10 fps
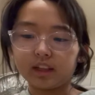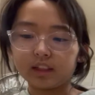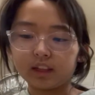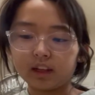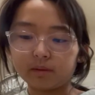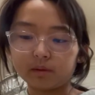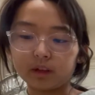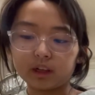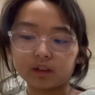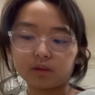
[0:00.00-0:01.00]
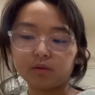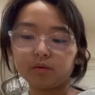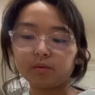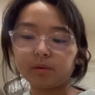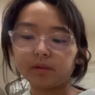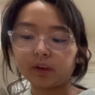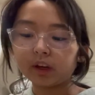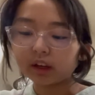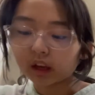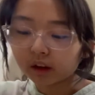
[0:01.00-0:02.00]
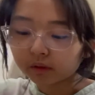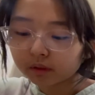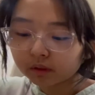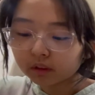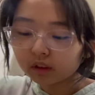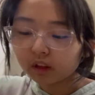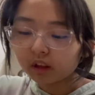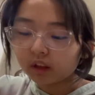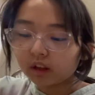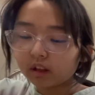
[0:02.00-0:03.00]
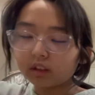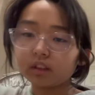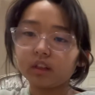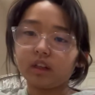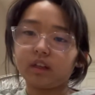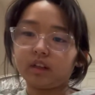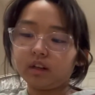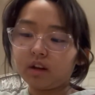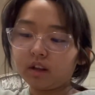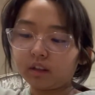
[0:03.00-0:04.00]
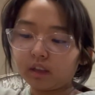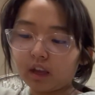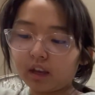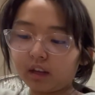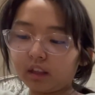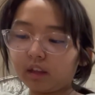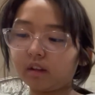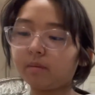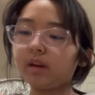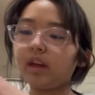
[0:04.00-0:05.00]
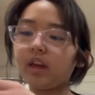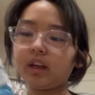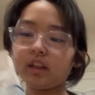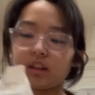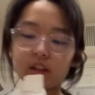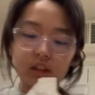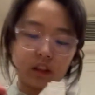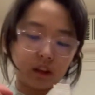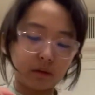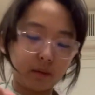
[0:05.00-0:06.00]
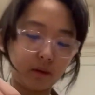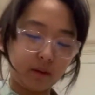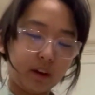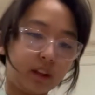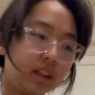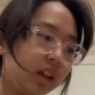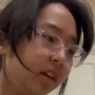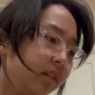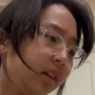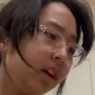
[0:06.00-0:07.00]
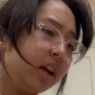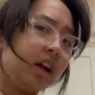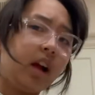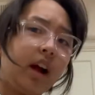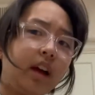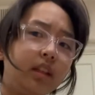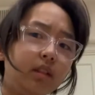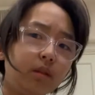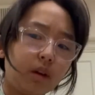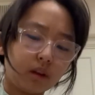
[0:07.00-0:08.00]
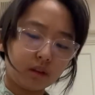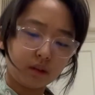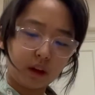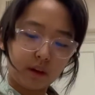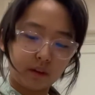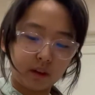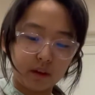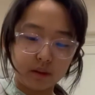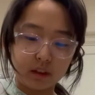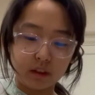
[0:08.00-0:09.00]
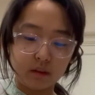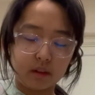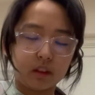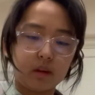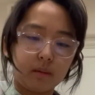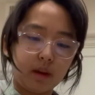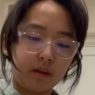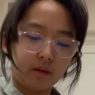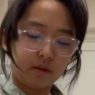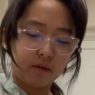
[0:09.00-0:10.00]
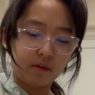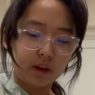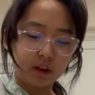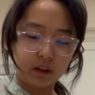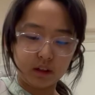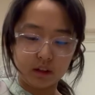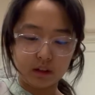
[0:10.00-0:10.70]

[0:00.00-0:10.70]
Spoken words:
is that I'm trying to be very careful to not get anything on my hands, and be very safe. I do also have gloves here, which I might later,